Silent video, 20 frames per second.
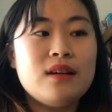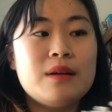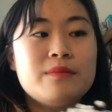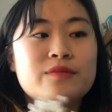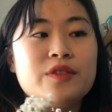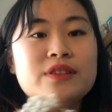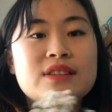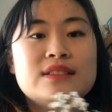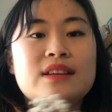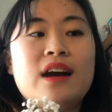
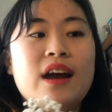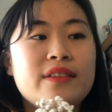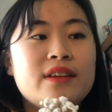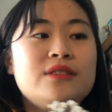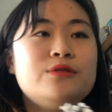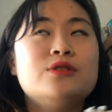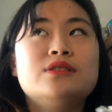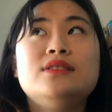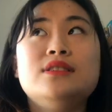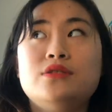Physics, I think
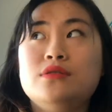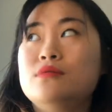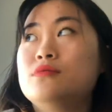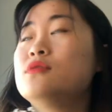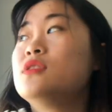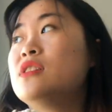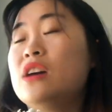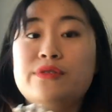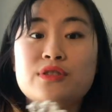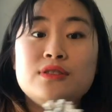you just need
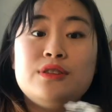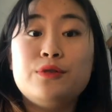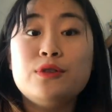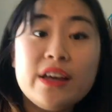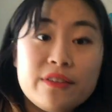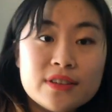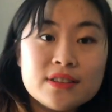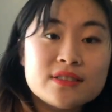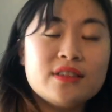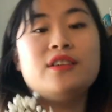to. If you
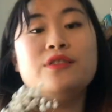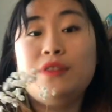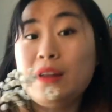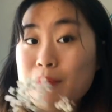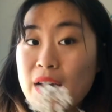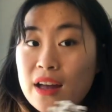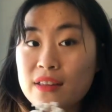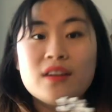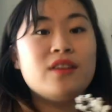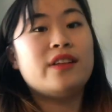like physics, you like
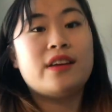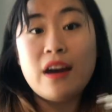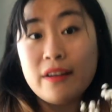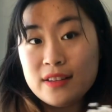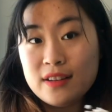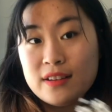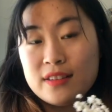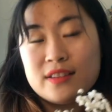math, you like calculating